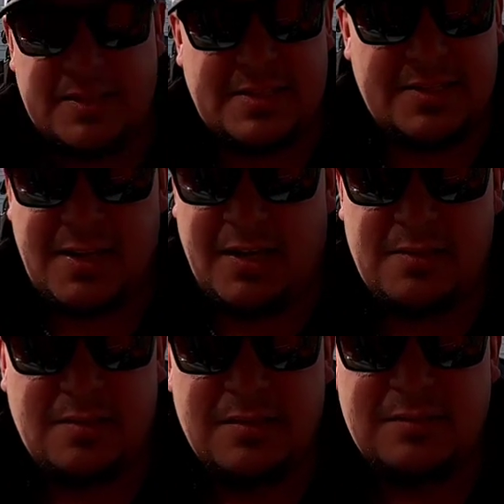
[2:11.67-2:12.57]
these things,
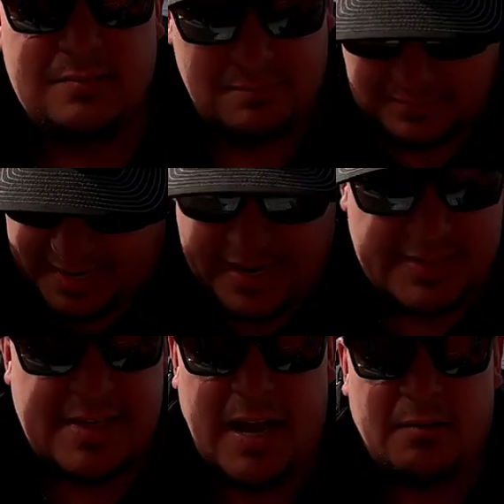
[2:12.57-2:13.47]
guys,
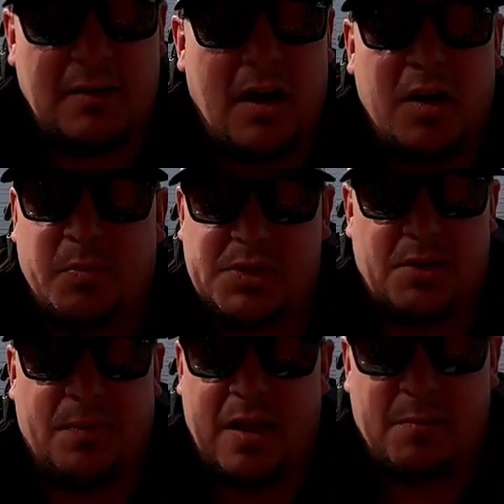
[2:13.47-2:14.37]
hands down,
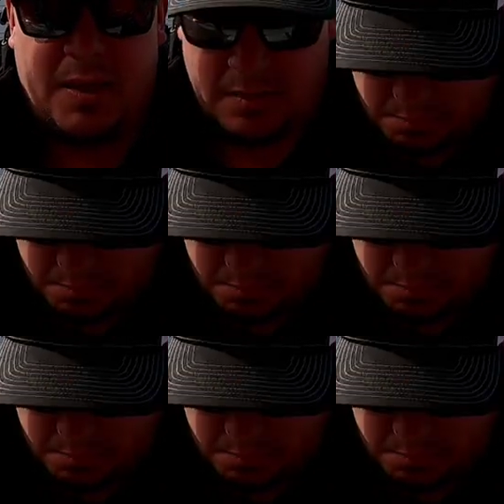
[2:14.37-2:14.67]
100% recommend